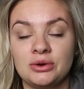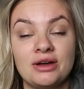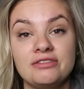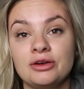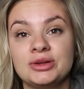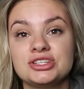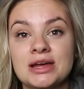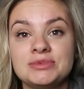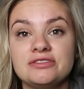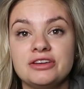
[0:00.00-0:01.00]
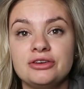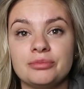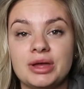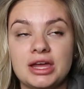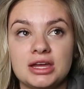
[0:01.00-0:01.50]
don't have very much time to
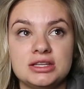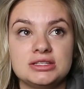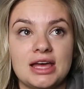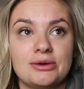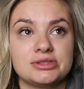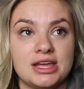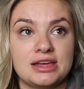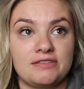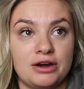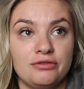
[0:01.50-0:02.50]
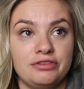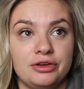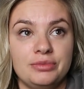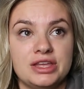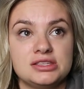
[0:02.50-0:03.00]
film, and I was like, if I don't
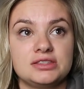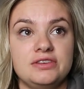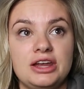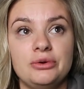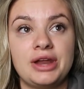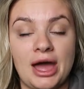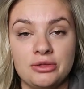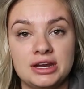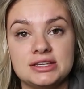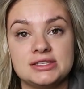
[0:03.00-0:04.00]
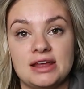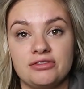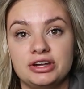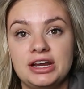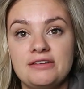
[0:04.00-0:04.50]
film this video now, then it's
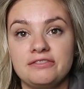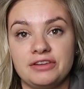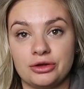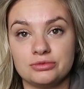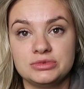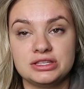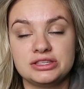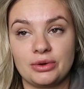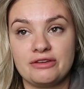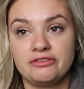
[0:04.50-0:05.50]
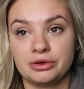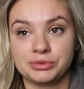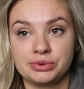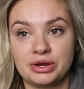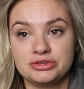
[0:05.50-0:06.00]
never gonna get filmed. And so I
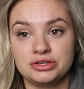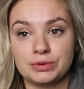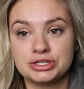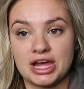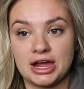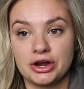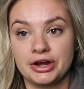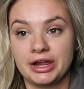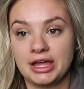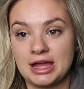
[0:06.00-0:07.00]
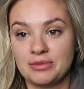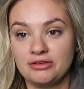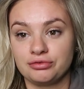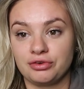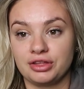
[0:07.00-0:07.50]
filmed it when I was super tired, and it came
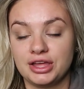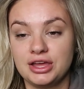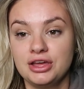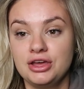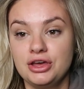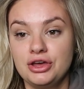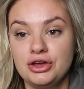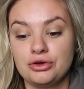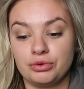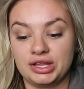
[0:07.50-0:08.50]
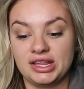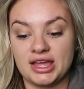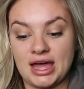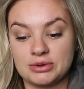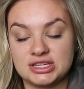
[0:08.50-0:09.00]
off really
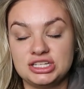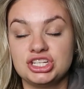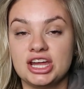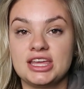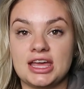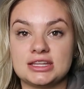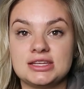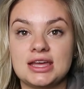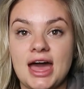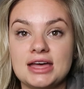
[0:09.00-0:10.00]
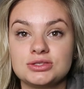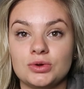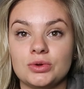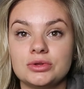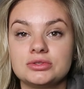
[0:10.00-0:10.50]
I was a gigantic
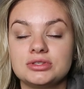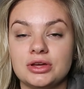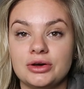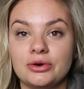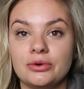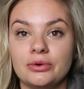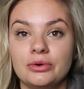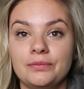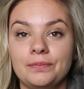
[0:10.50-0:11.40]
asshole. So